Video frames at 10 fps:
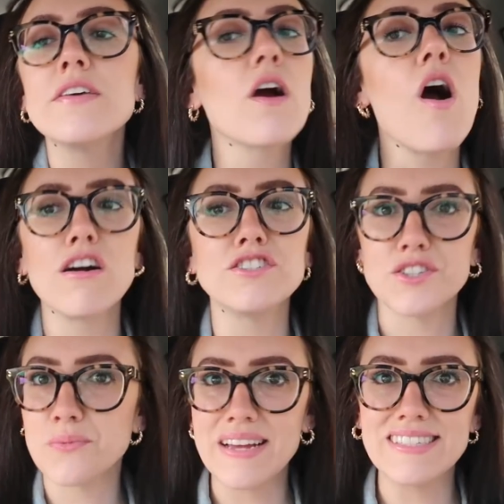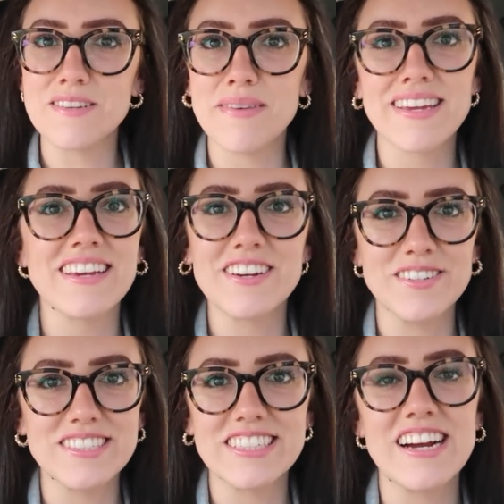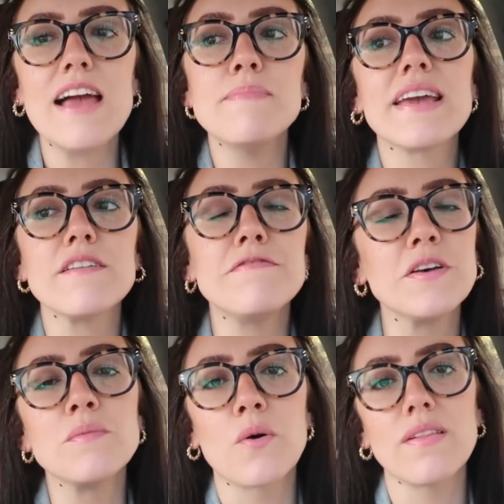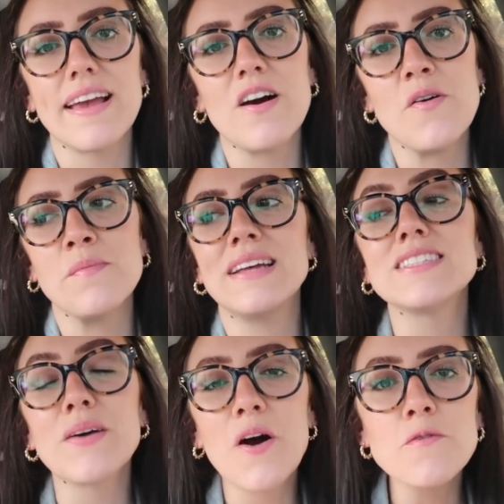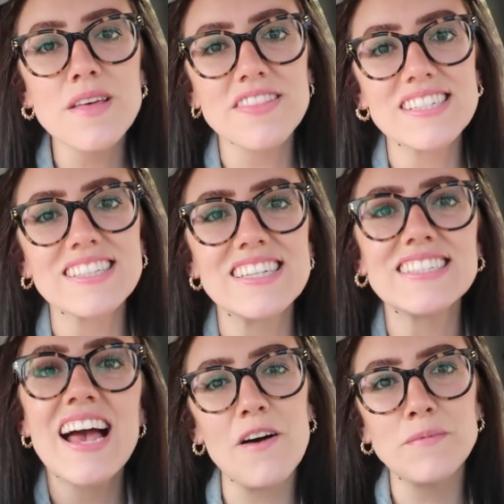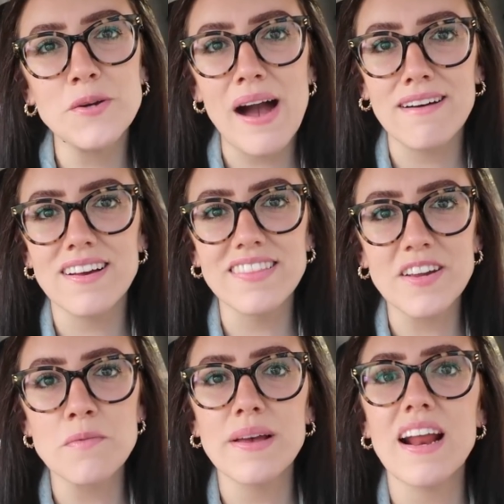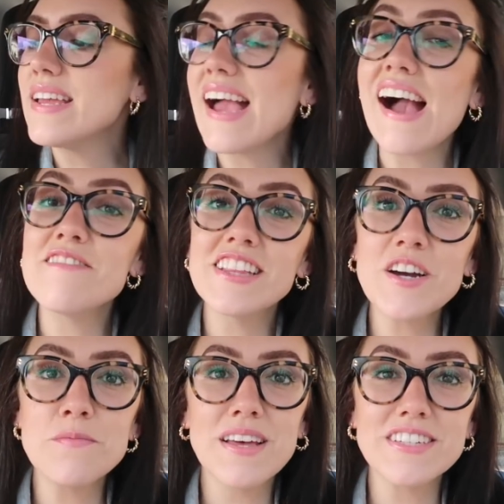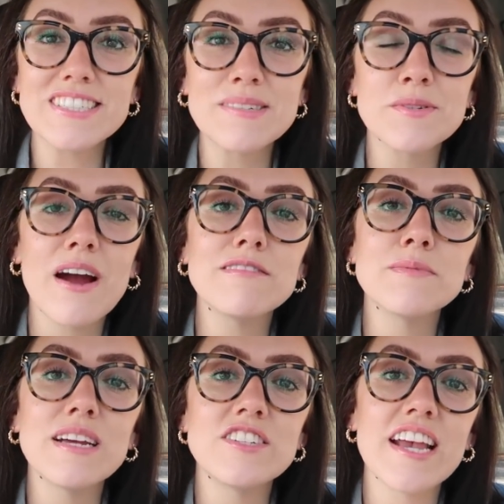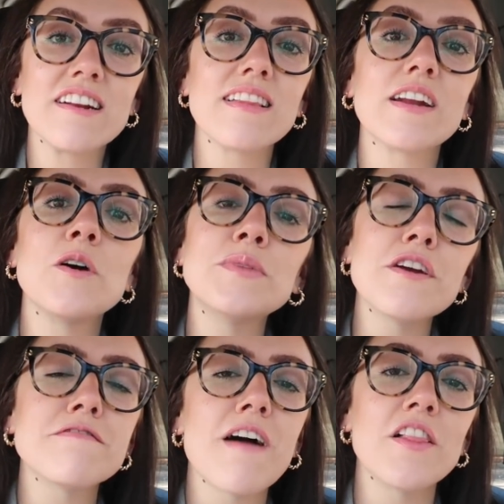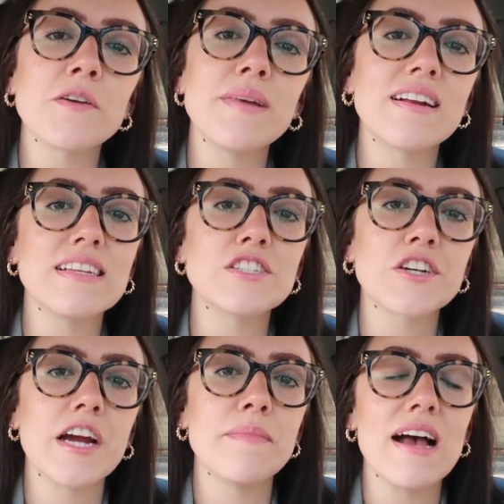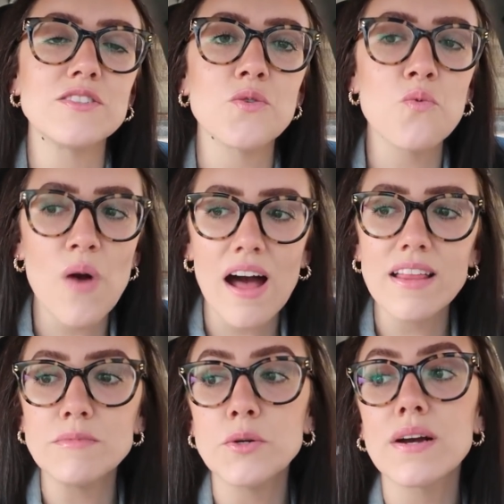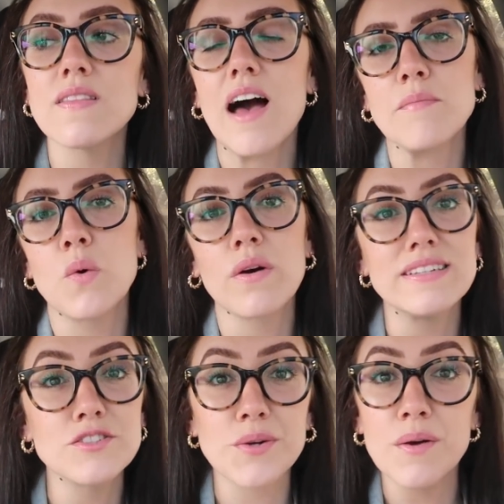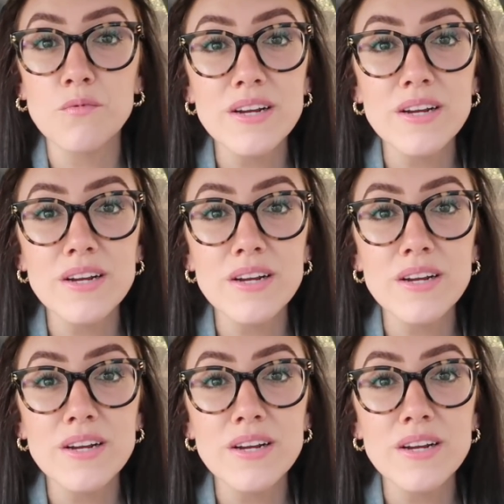there are just ways to make it cozier and make it feel more like home. And so I hope that this list helped you out a little bit. But yeah, I really hope that you're subscribed to my channel, and I hope that you're following me on Instagram as well. I'm doing a lot more Instagram